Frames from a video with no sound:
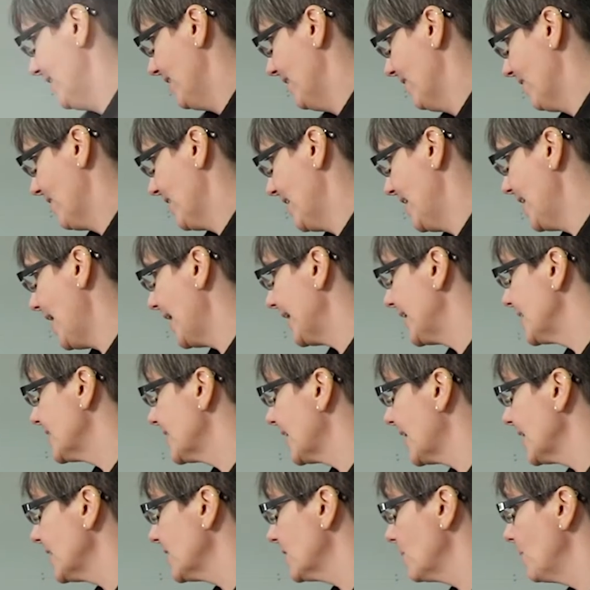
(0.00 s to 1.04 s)
Okay, I can
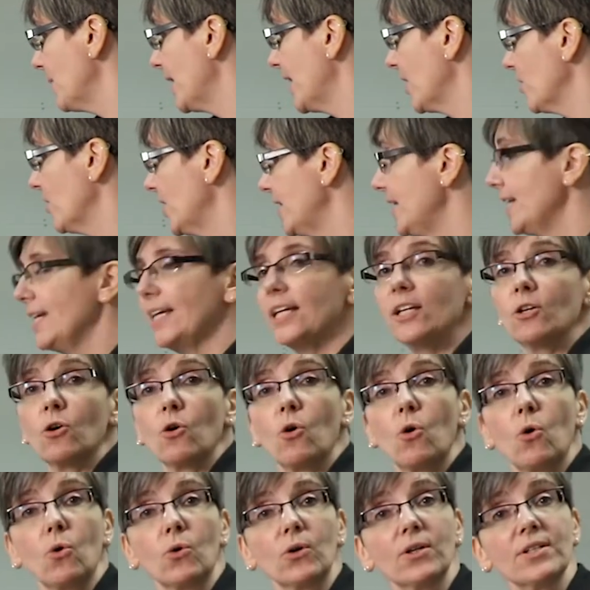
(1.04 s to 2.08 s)
test Mary in
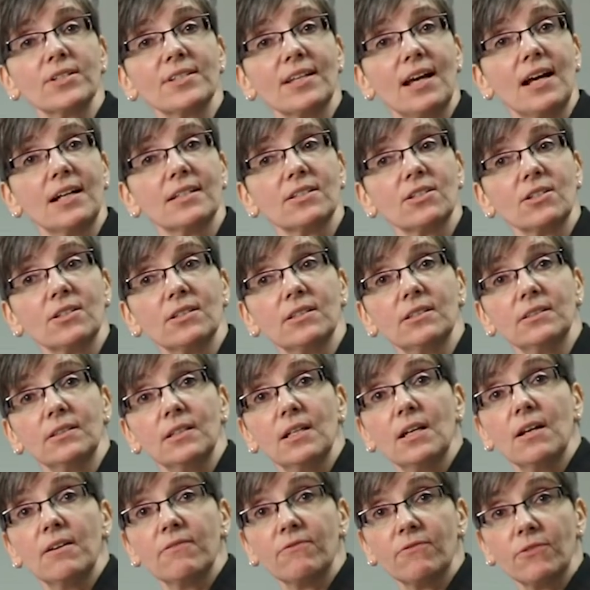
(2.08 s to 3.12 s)
horizontal,
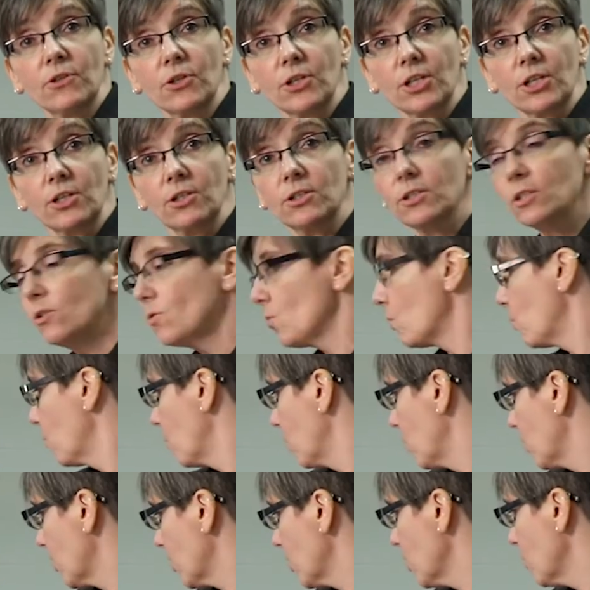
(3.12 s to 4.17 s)
vertical,
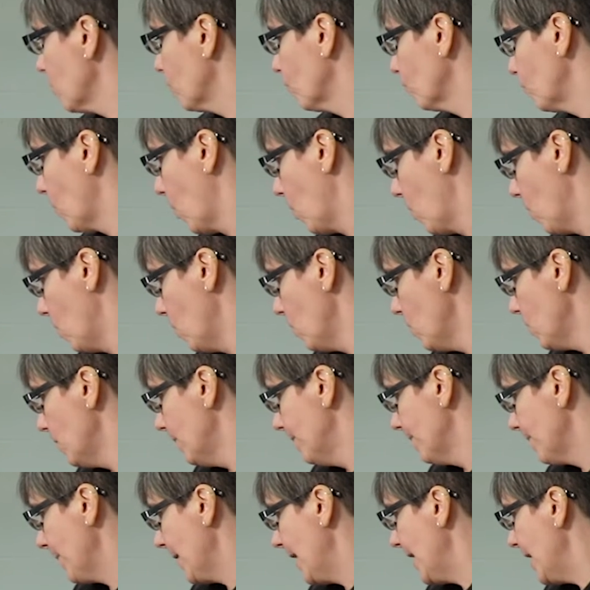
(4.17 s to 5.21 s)
or roll.
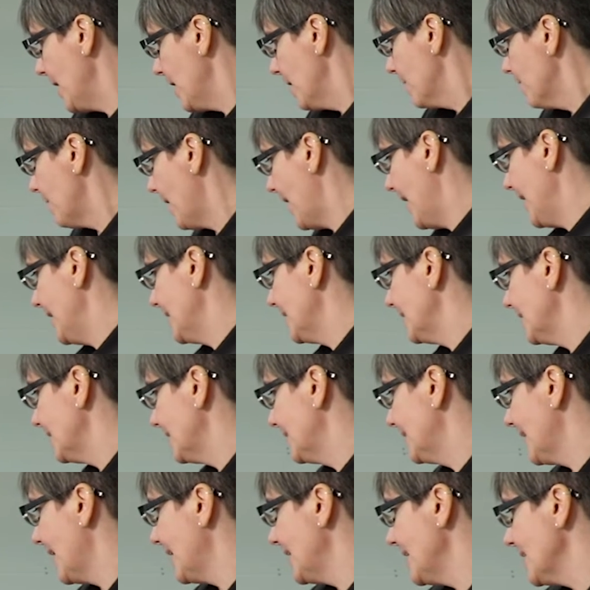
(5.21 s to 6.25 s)
My
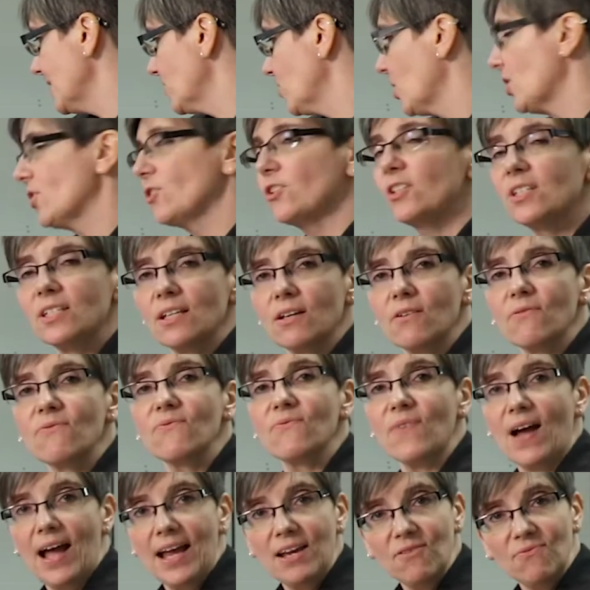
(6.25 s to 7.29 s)
settings are still
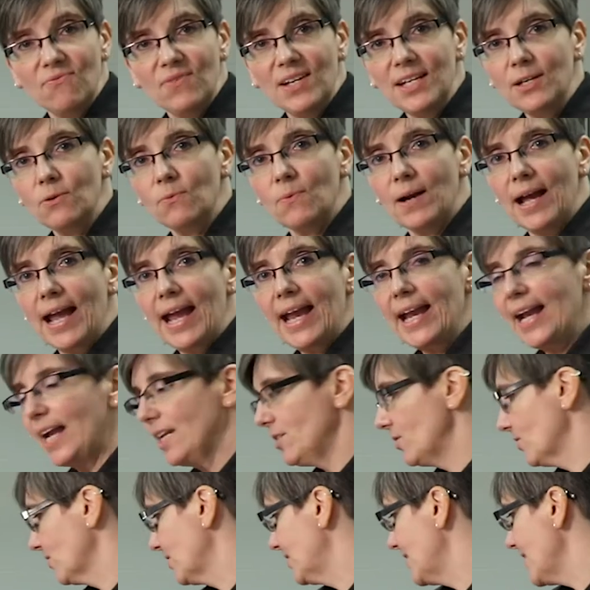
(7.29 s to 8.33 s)
five feet away,
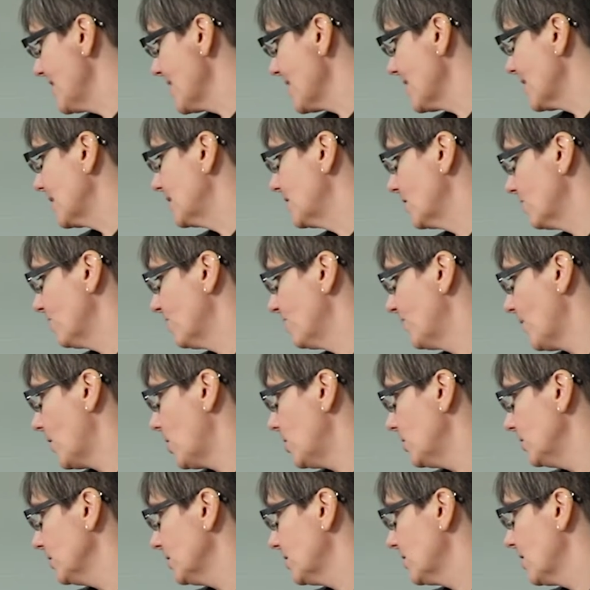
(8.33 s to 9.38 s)
and you'll see that the
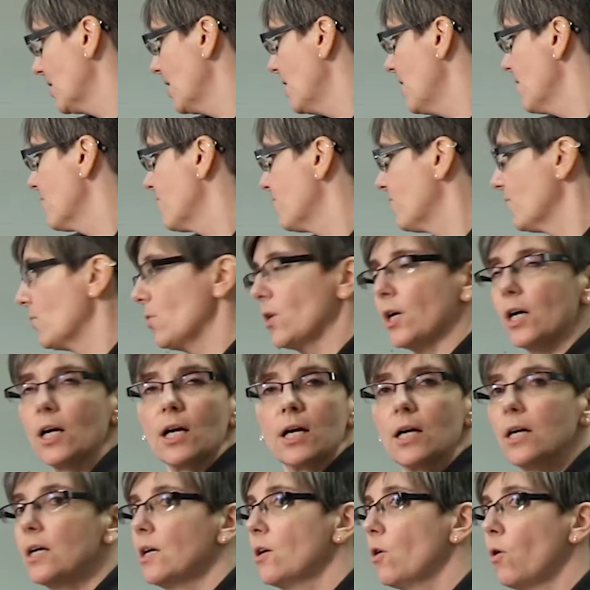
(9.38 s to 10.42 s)
default for
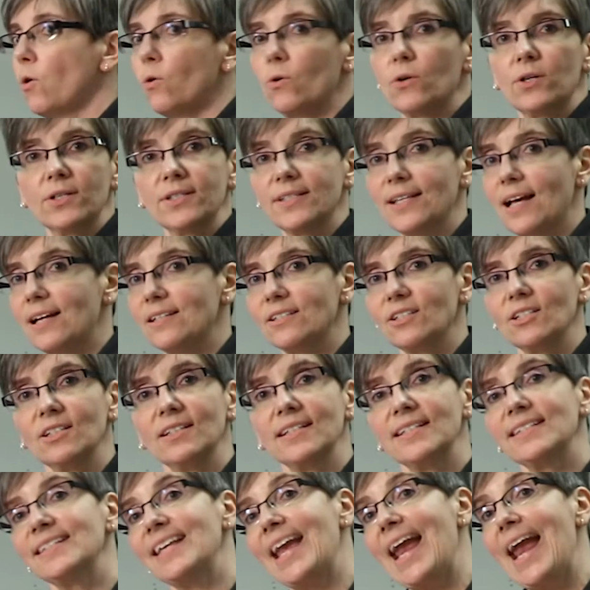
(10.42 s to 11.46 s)
horizontal
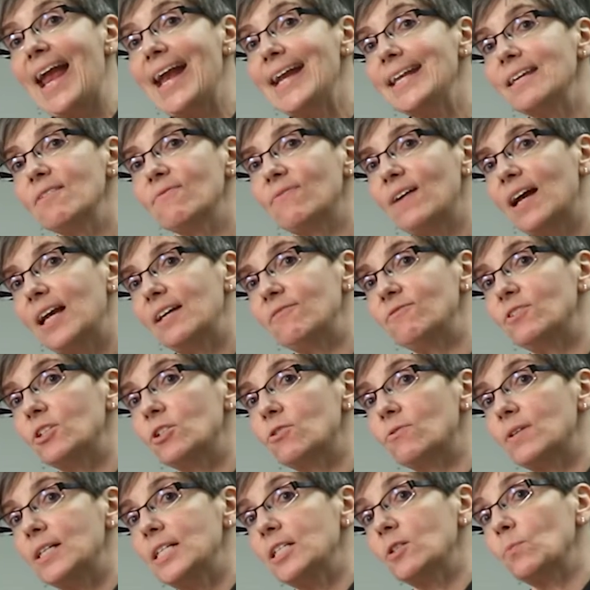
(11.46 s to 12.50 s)
is 85
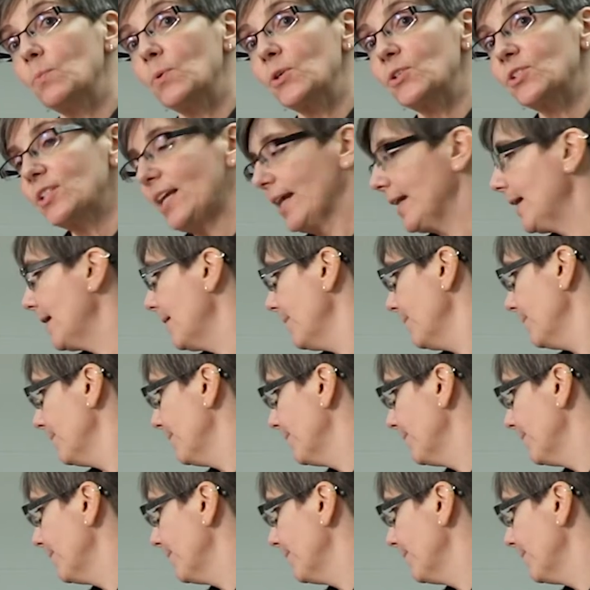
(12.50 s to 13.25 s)
degrees per second.